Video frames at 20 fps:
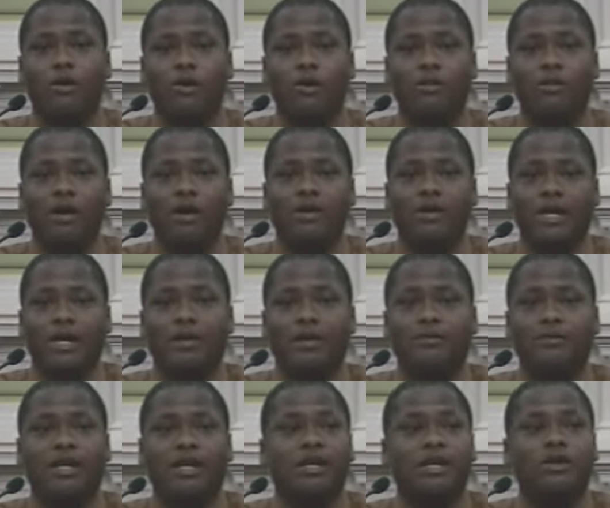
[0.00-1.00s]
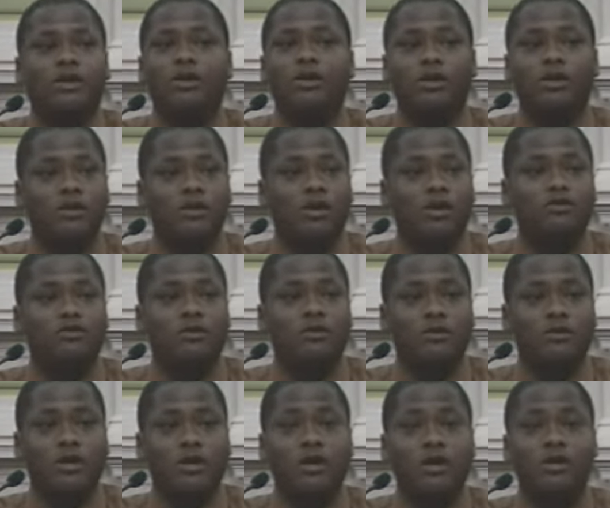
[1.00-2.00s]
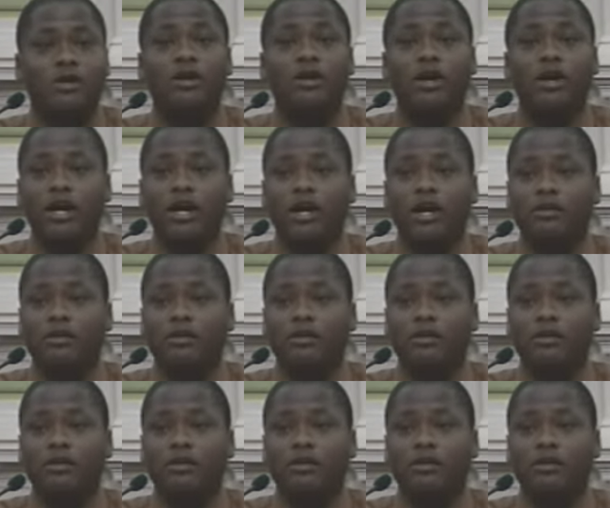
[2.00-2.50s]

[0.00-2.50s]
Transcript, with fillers: on the Obama campaign, that there were adults over there